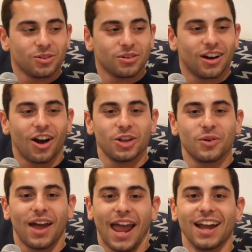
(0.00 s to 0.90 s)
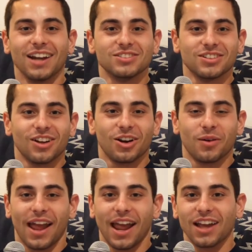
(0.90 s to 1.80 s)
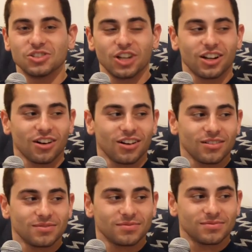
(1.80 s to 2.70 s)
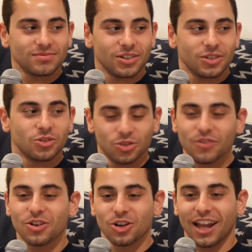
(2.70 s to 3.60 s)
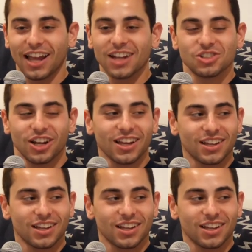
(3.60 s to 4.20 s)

a Are you a hand Are you a handshaker? Yeah. You give a good handshake?